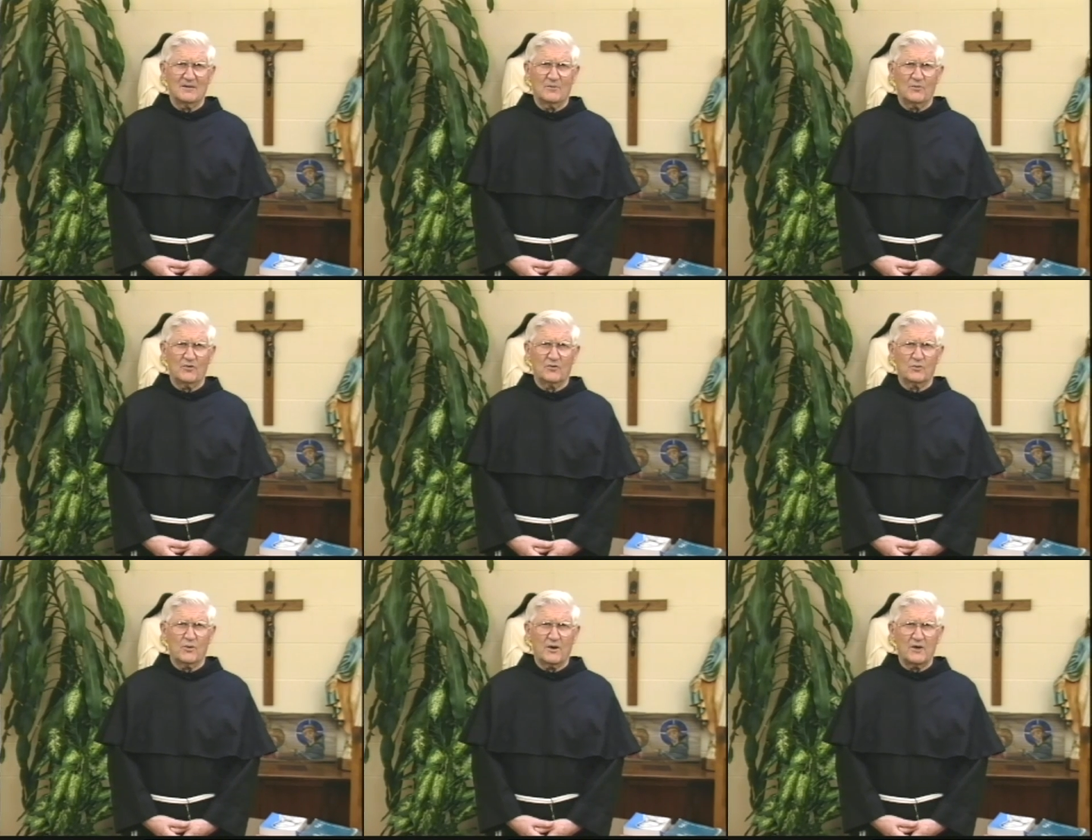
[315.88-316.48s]

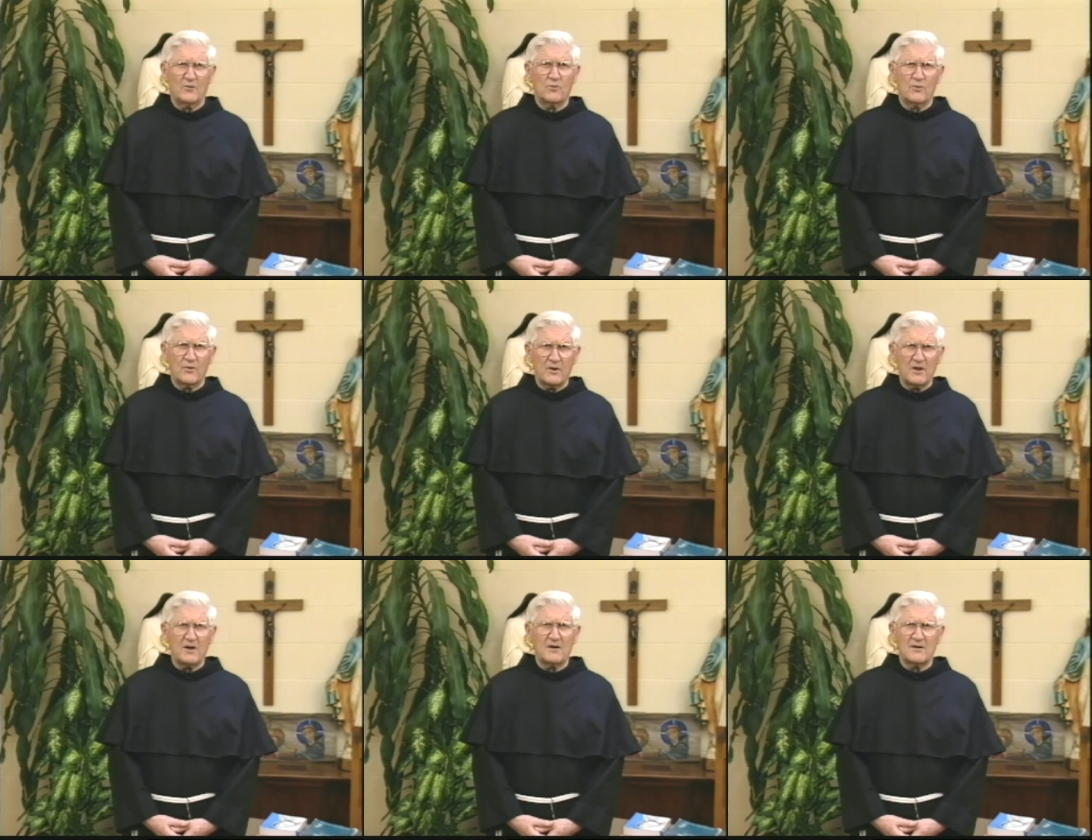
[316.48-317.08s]
But when
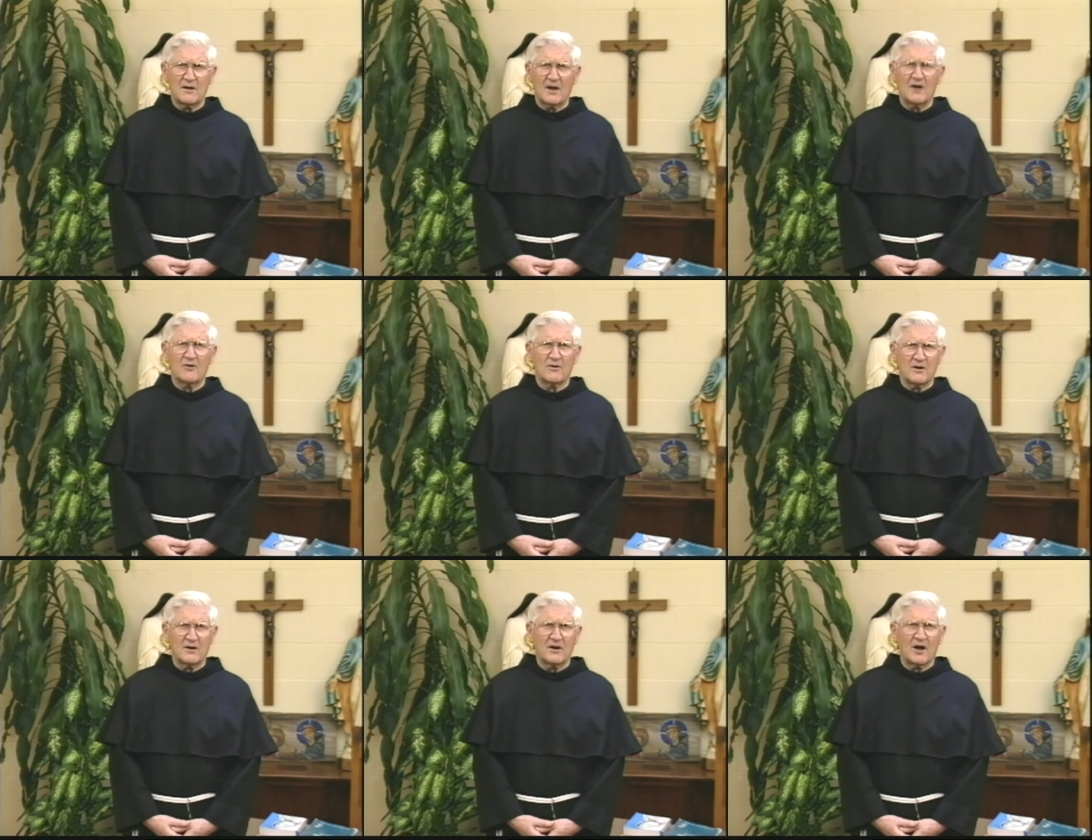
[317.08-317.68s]
we now,
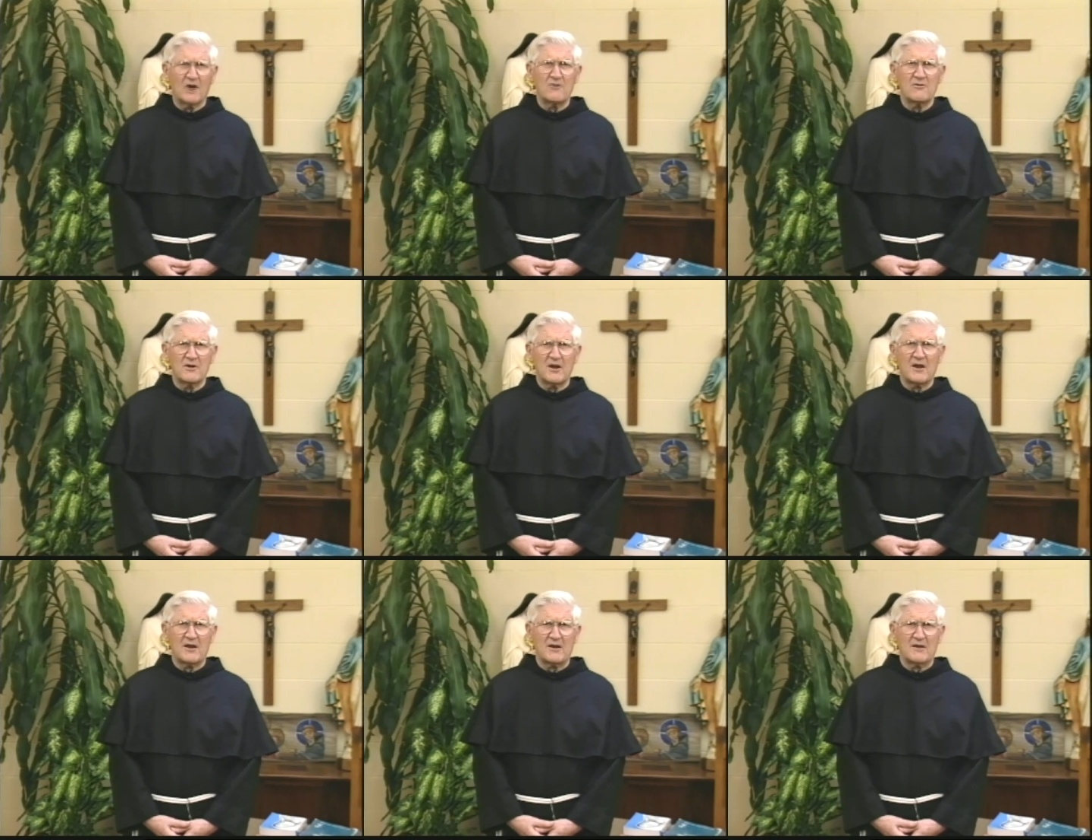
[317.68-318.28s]
in our
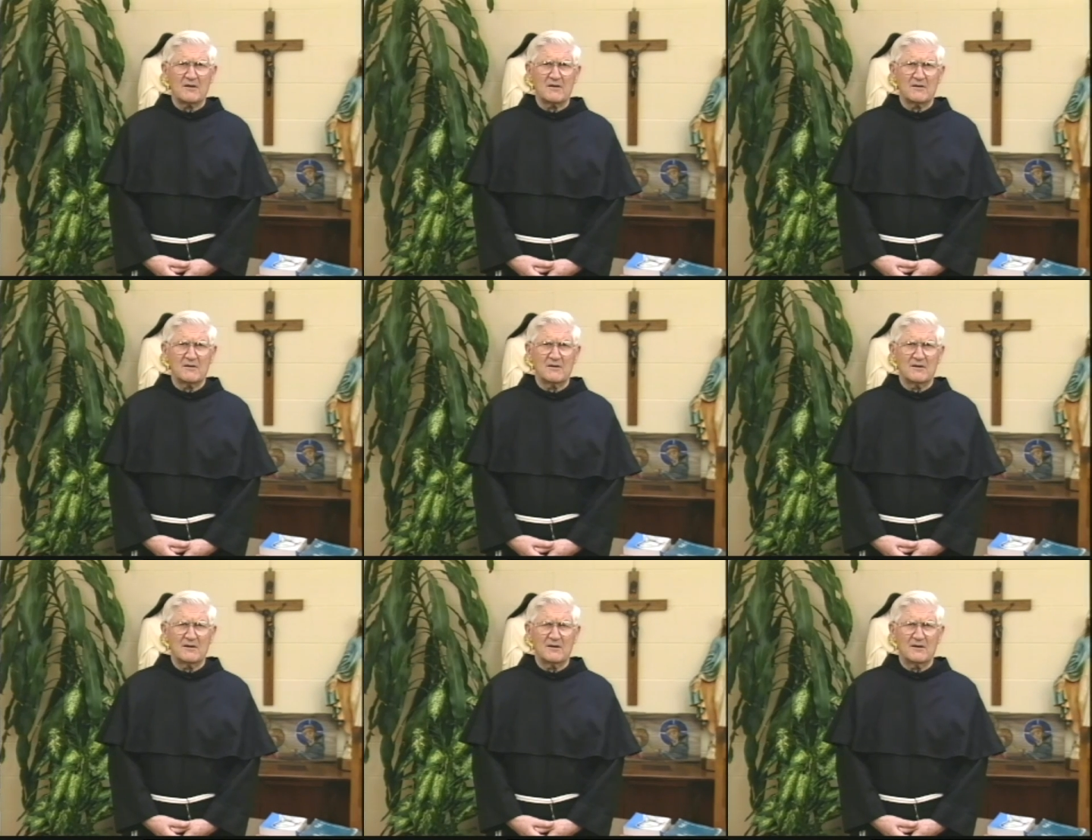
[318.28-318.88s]
day,
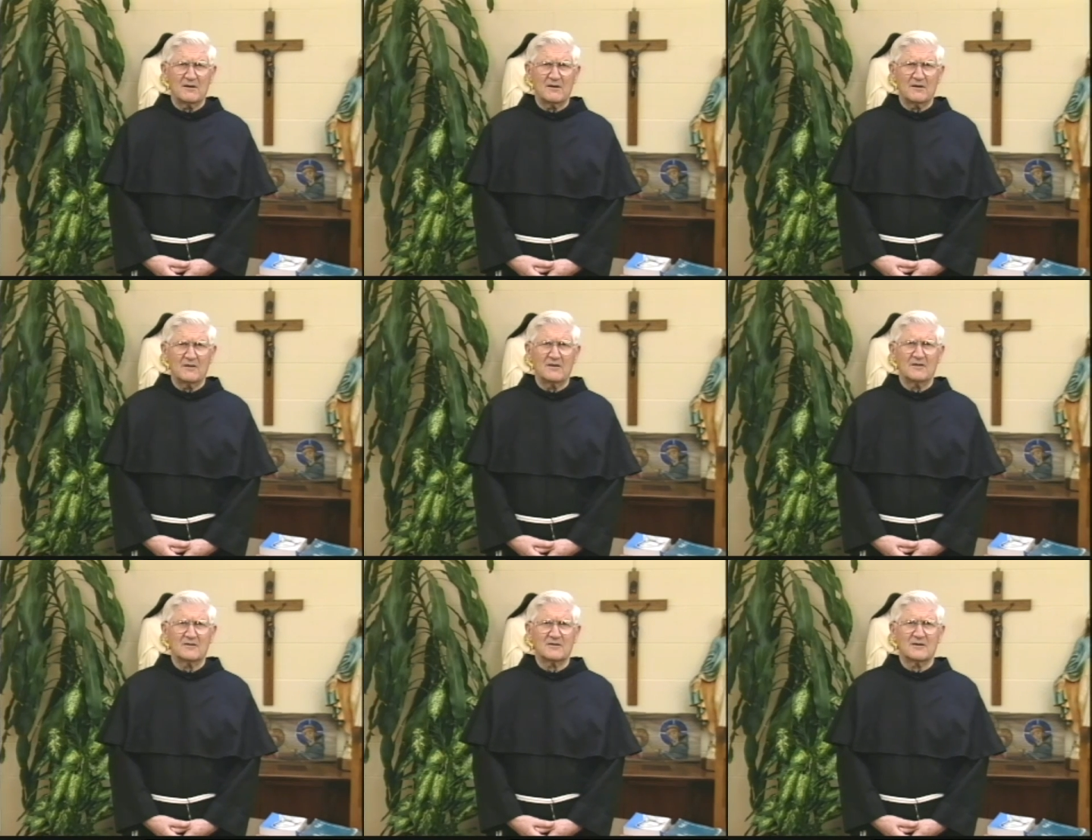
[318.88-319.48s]
in
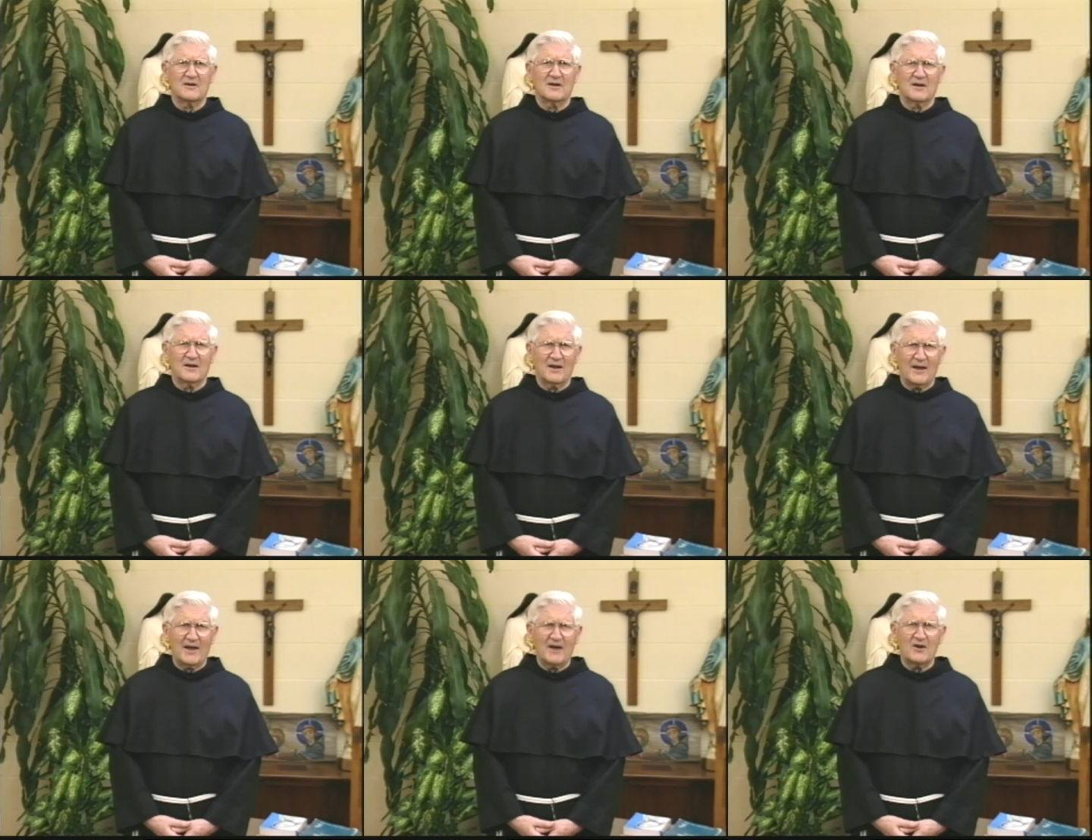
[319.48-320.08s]
this
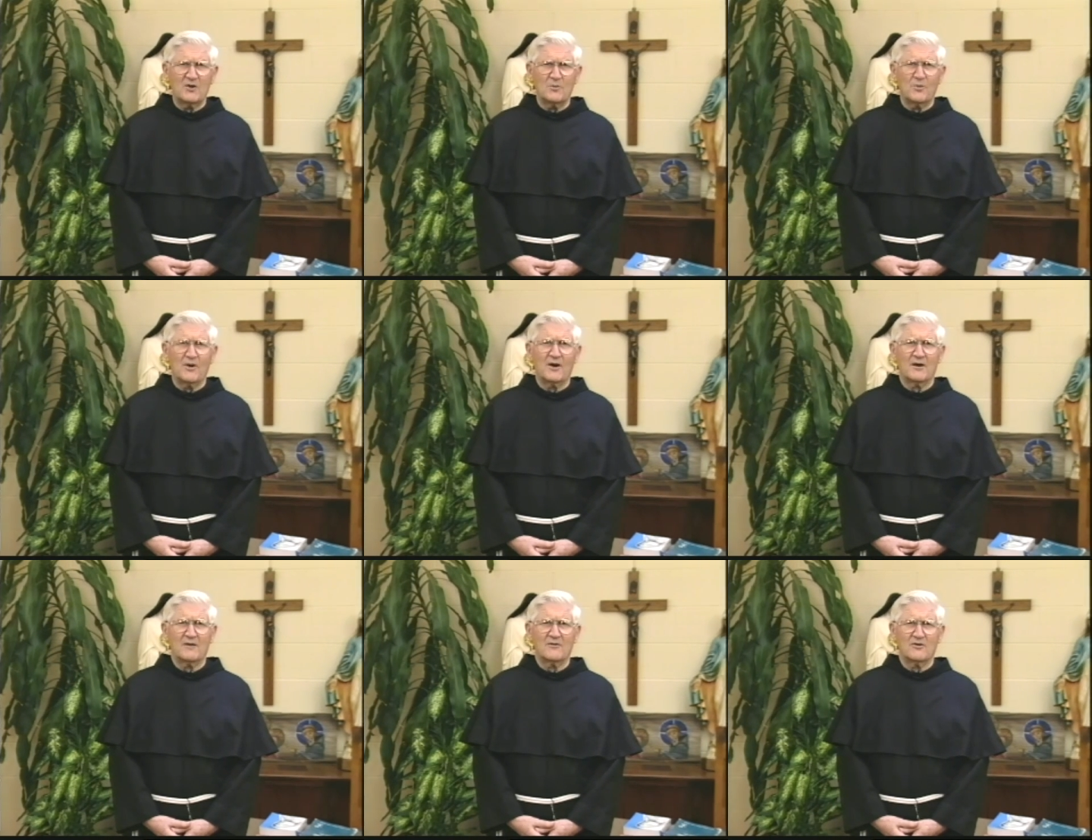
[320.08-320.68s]
latter
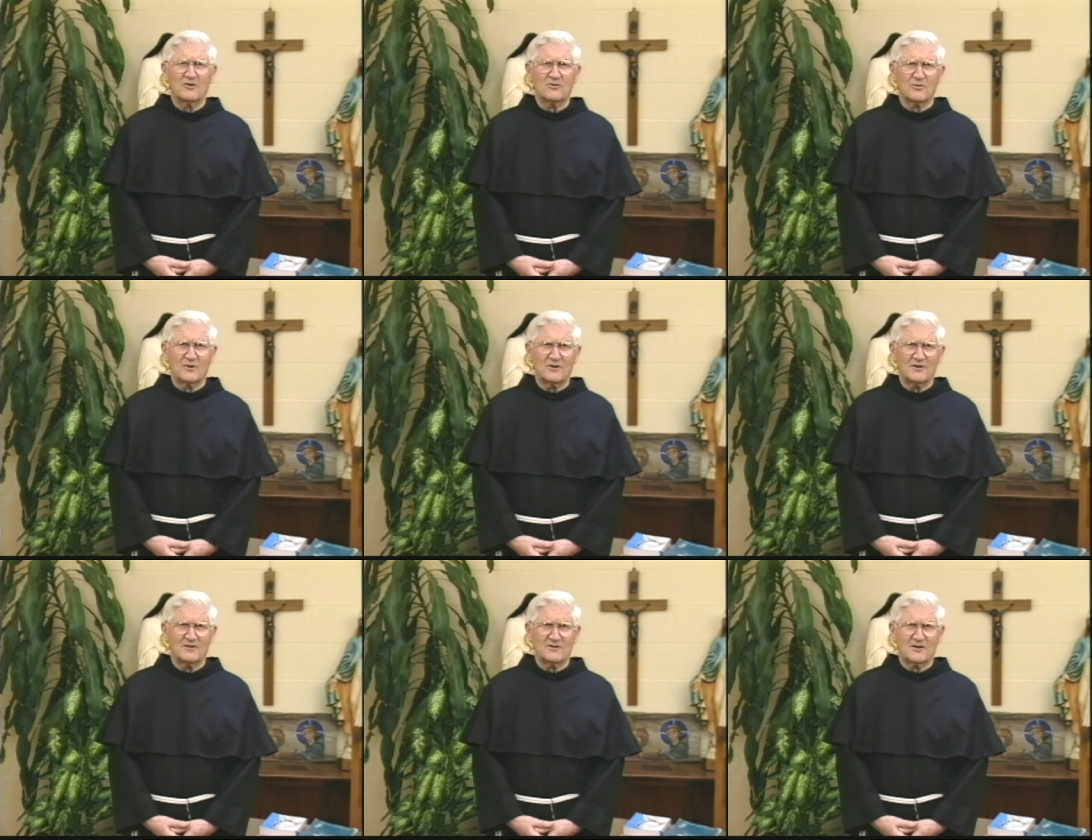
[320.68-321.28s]
part of the
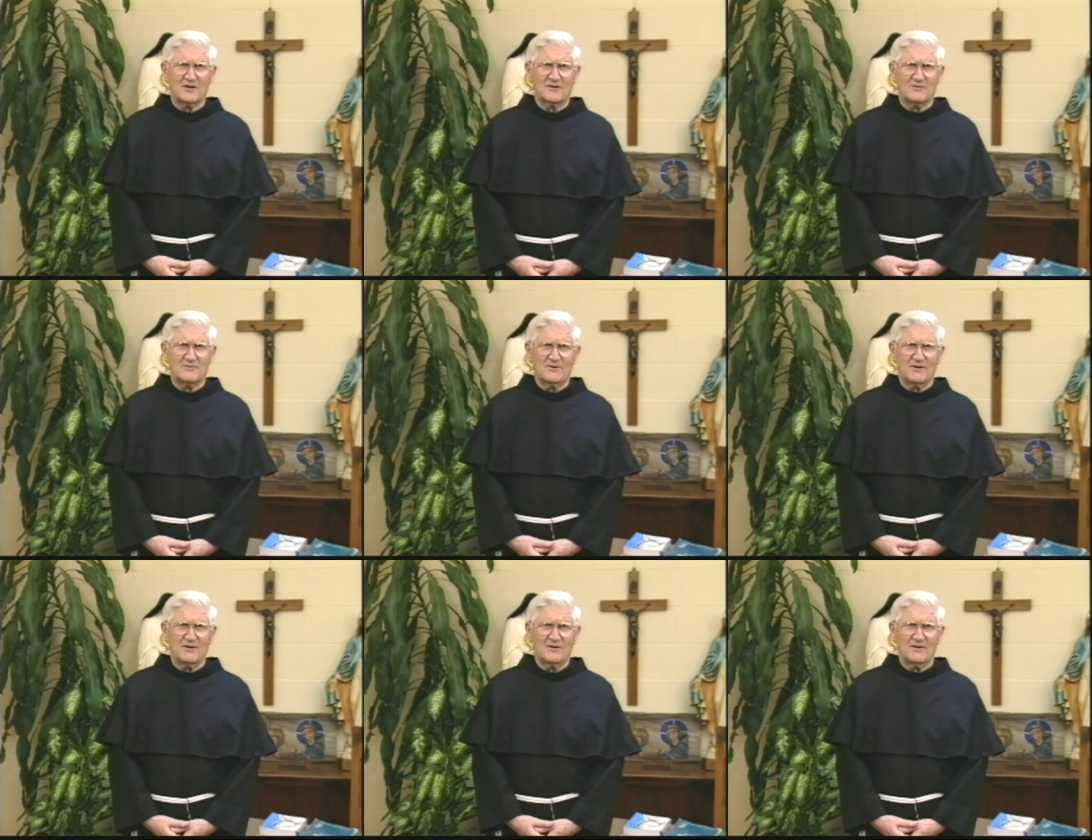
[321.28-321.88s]
20th
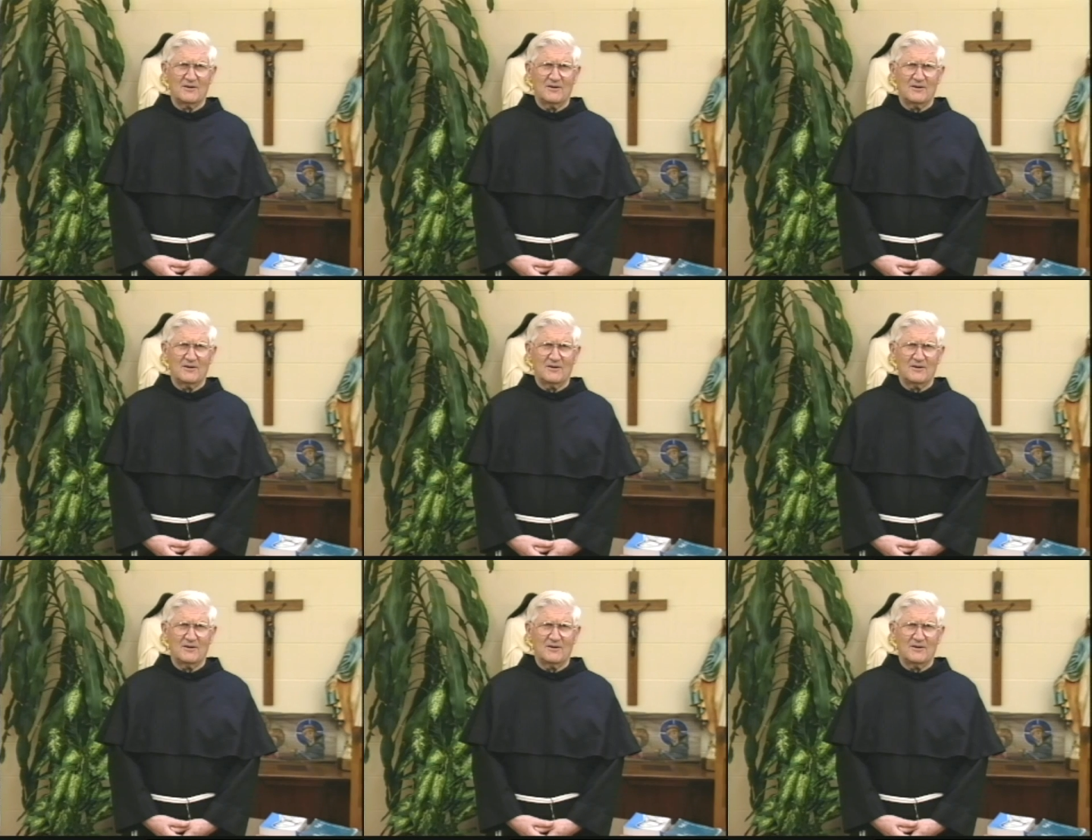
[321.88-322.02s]
century,